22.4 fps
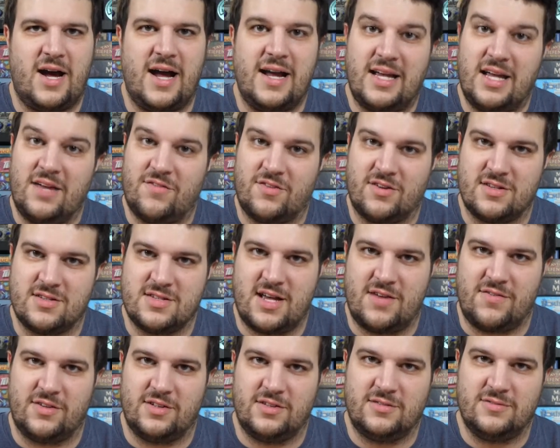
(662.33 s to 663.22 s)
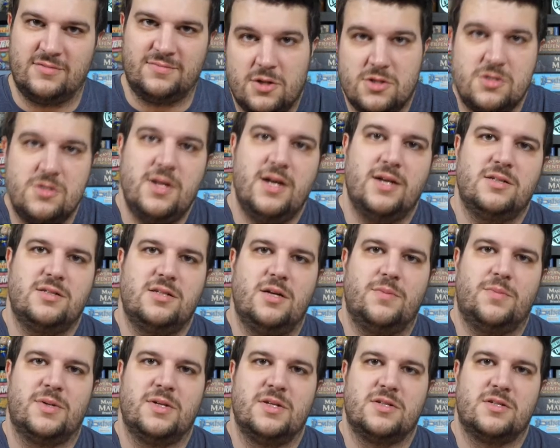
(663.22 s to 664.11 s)
I gave it a 7. So next
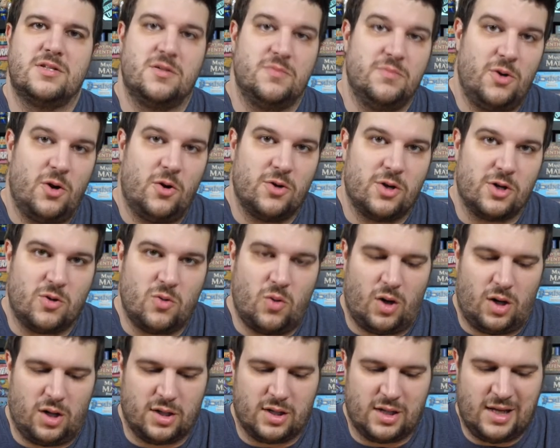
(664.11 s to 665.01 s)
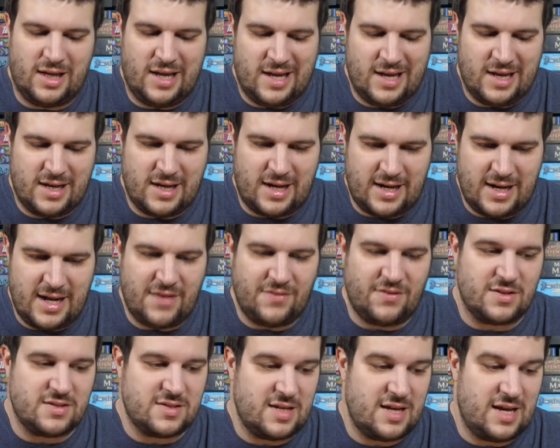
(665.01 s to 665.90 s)
up is component quality. And I'd have
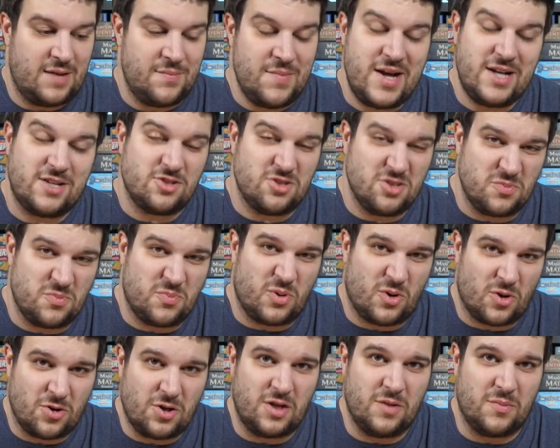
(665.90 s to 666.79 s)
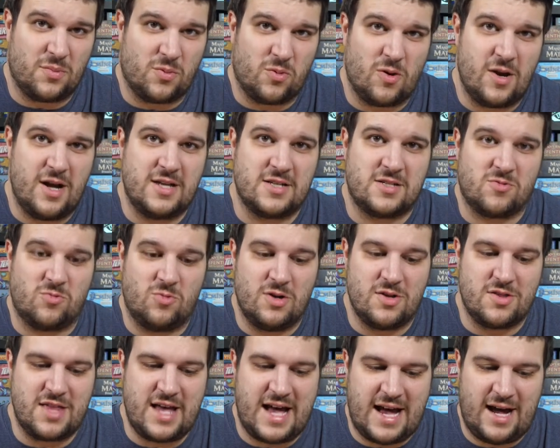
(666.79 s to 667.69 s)
to say I'm actually pretty impressed
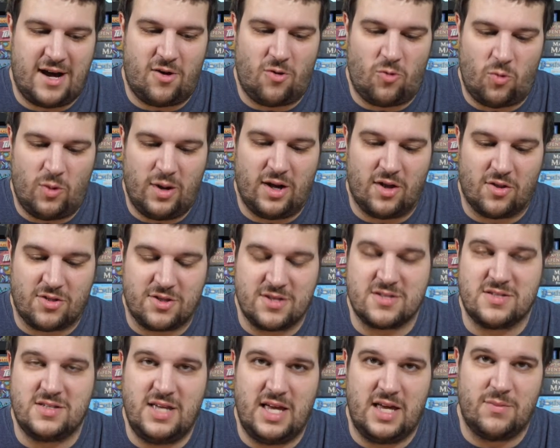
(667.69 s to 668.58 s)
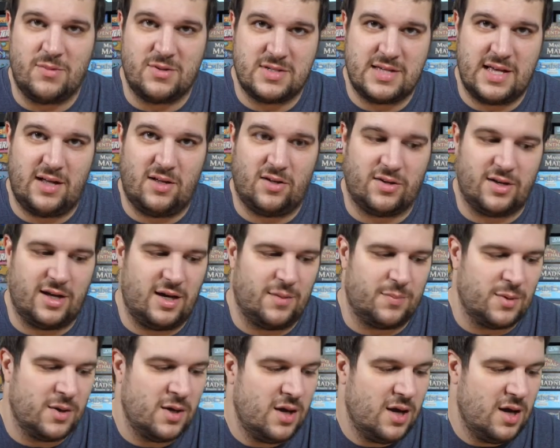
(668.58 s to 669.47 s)
with how well this game is held
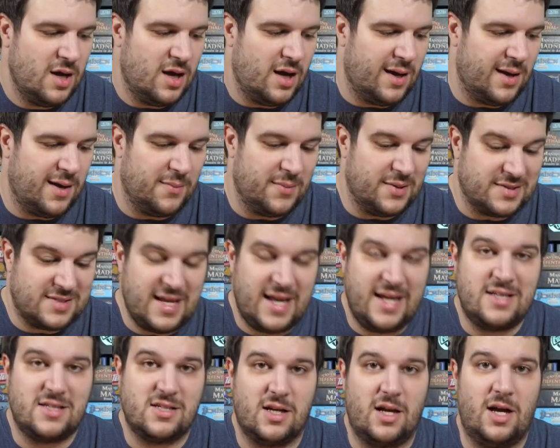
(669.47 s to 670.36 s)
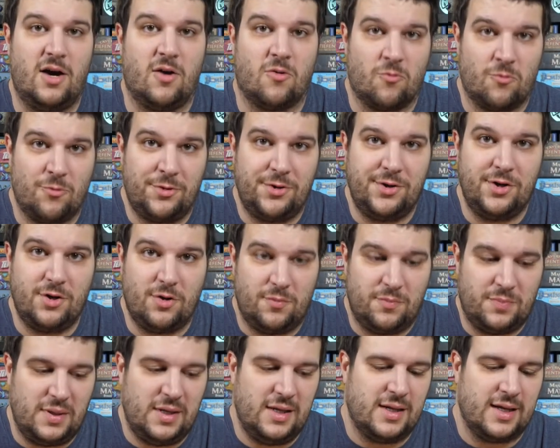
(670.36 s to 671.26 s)
up. It takes a real
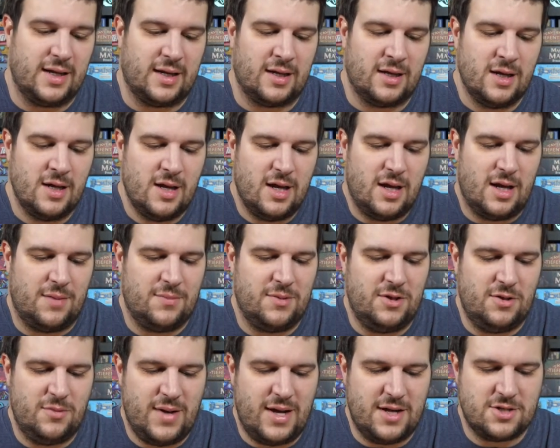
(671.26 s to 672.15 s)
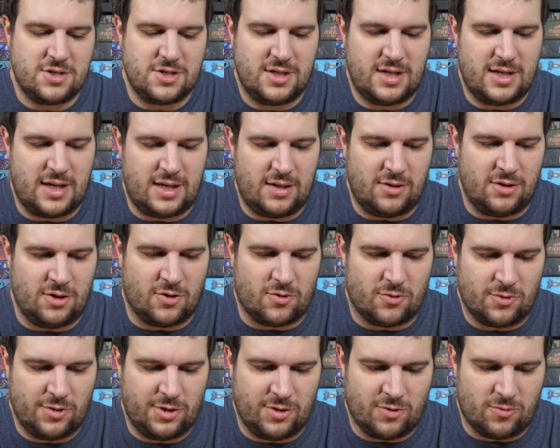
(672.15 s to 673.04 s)
beating. I mean, imagine,
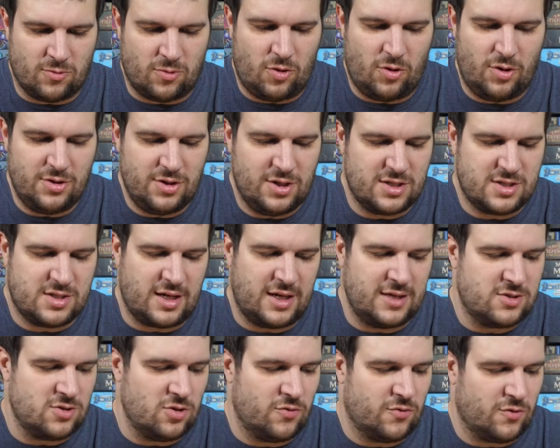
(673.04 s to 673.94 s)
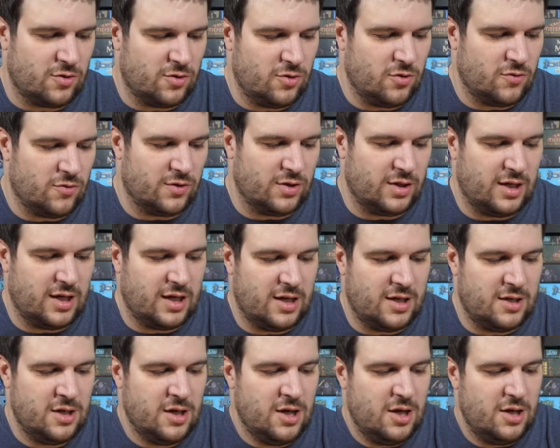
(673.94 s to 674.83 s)
you're rolling this dice over and over
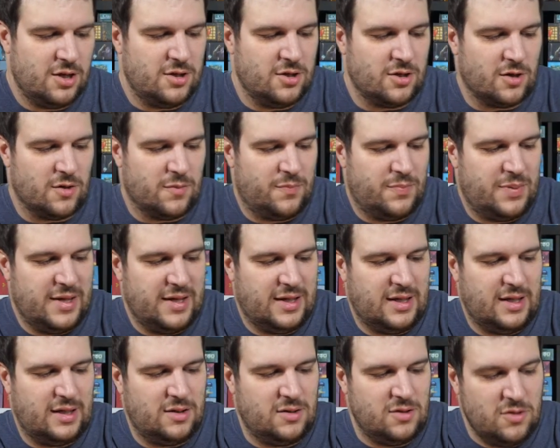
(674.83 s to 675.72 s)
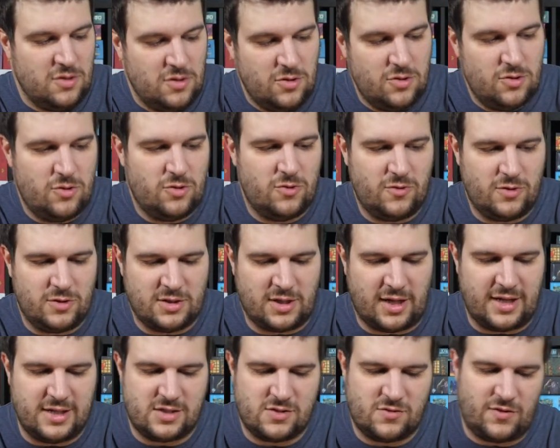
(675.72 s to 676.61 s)
again. You're picking new
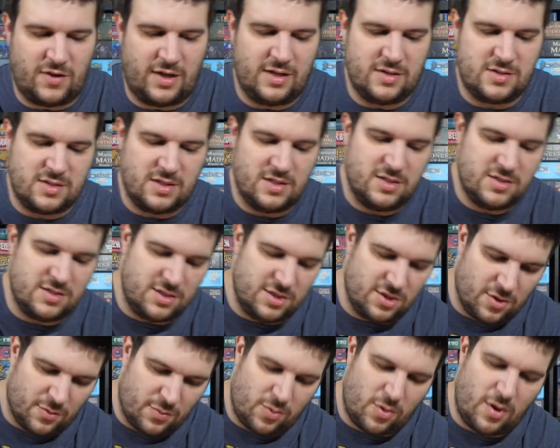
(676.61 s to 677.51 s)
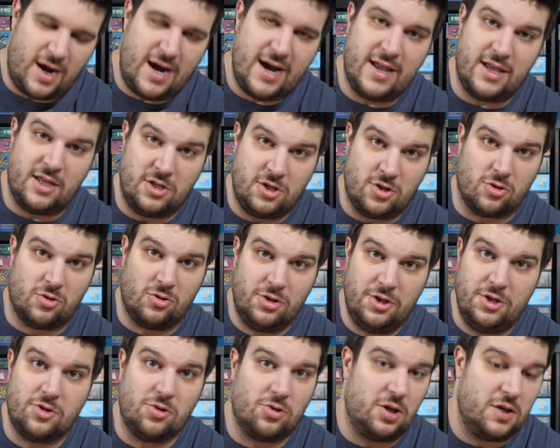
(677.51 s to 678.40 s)
dice faces, and you're
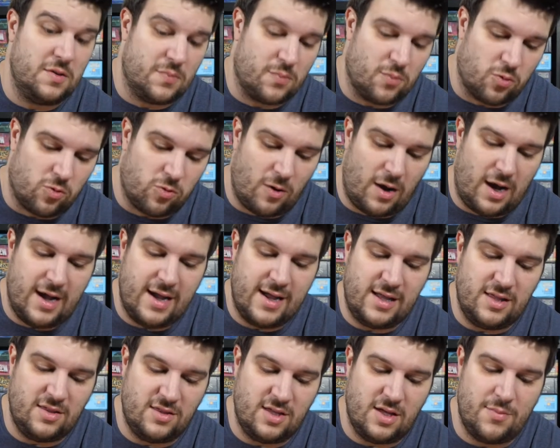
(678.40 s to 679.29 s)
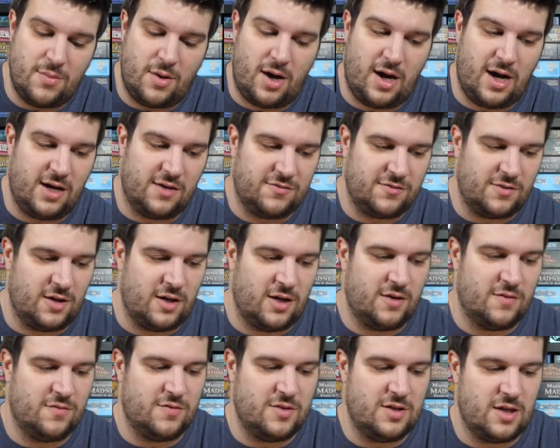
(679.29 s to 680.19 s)
literally prying them off
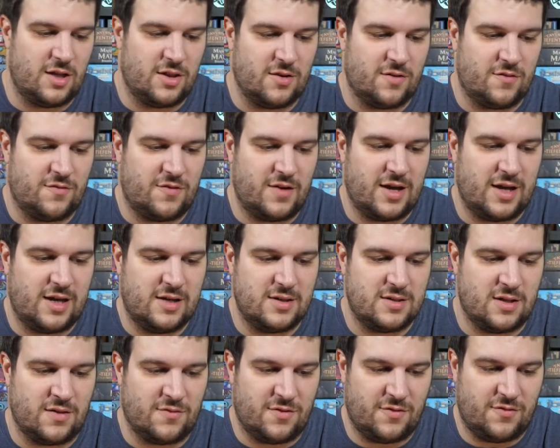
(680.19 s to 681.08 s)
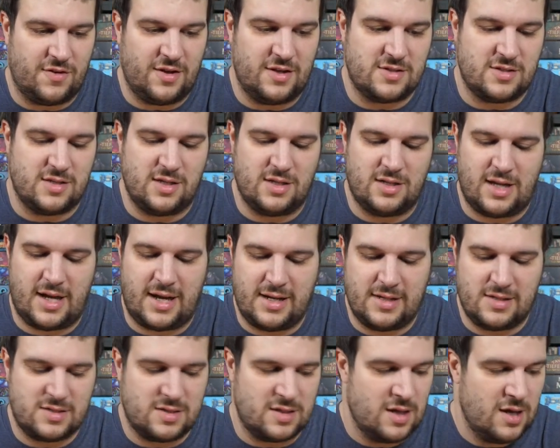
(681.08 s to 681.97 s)
of the other face of the
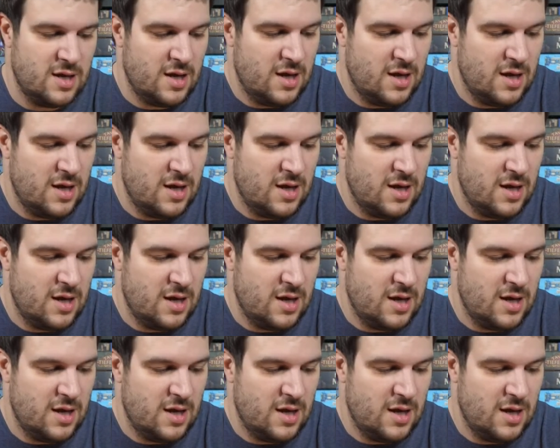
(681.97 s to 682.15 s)
dice.